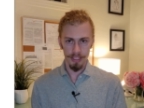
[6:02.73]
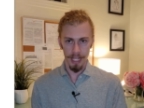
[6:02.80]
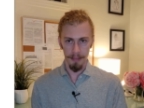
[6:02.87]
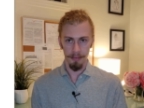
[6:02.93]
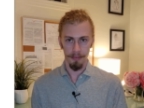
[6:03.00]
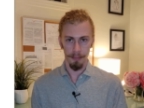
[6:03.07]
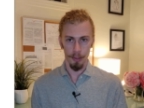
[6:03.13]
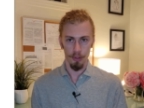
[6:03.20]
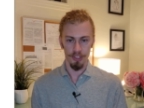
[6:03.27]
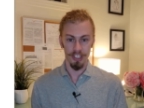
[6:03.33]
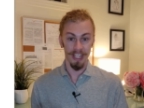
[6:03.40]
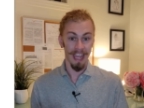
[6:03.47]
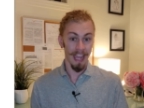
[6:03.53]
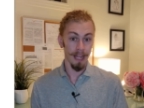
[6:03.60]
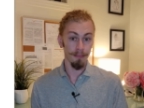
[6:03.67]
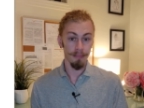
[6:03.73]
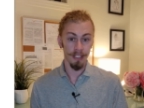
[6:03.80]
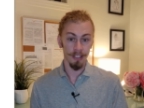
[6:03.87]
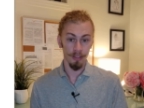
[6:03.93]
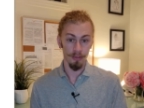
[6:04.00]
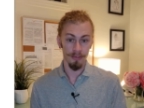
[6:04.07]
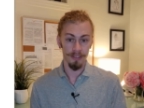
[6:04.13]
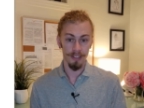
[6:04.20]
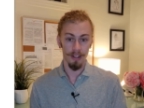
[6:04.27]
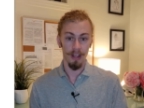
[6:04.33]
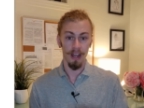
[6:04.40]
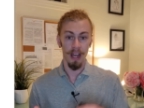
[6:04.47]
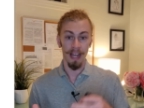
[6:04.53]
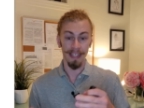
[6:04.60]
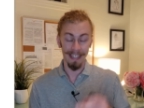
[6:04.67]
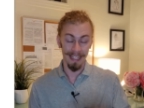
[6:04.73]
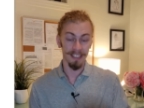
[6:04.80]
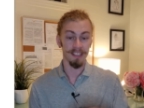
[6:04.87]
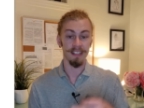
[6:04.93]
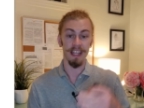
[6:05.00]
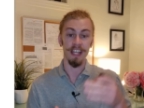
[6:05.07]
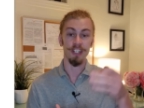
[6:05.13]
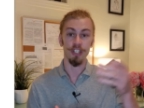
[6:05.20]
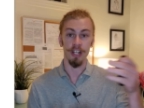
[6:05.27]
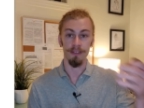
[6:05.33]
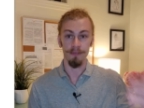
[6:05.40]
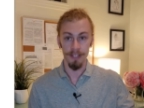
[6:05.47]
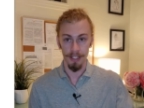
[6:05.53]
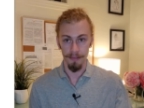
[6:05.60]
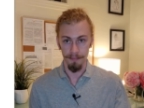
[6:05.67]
type of approach can be used against HIV.